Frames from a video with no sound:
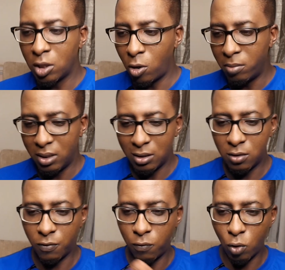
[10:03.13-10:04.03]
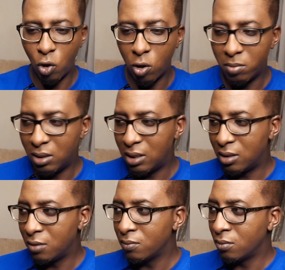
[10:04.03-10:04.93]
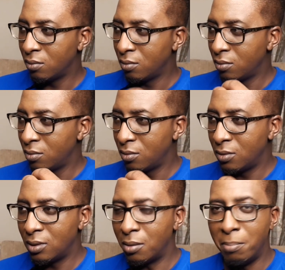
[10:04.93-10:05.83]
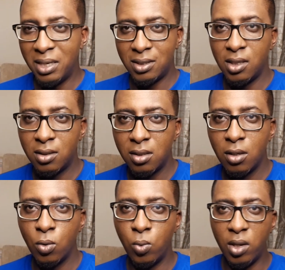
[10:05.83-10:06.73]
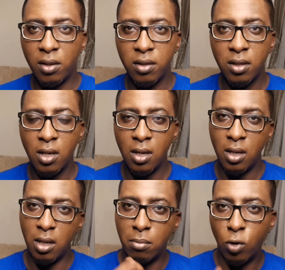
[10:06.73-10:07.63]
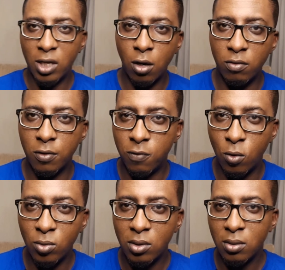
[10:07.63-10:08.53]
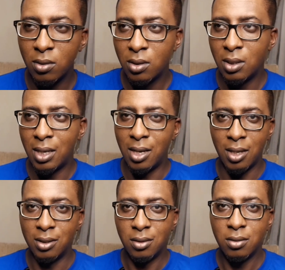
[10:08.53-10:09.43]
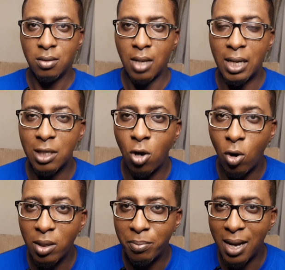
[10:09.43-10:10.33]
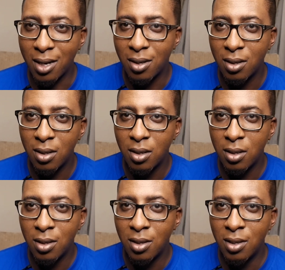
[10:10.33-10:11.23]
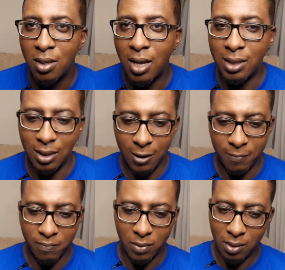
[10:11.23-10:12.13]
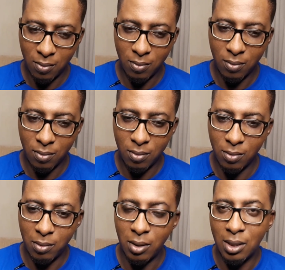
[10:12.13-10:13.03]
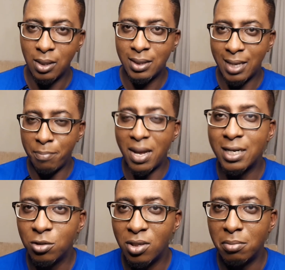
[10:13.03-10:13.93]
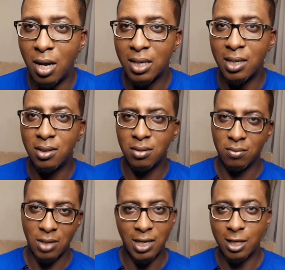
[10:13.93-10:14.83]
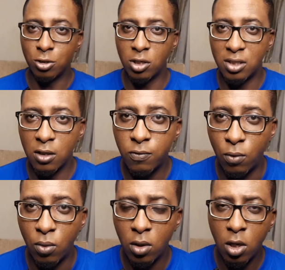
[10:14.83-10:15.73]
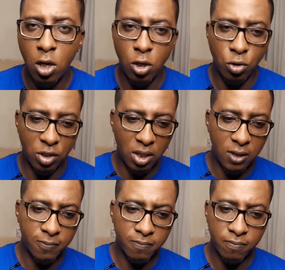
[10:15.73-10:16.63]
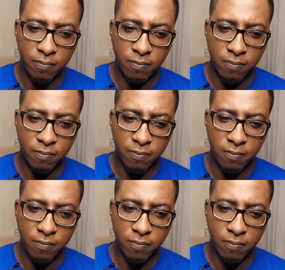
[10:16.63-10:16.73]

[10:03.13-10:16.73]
companies, phone companies miss it with a model of a phone, and they call it back, and they get back into the market and they are successful. You see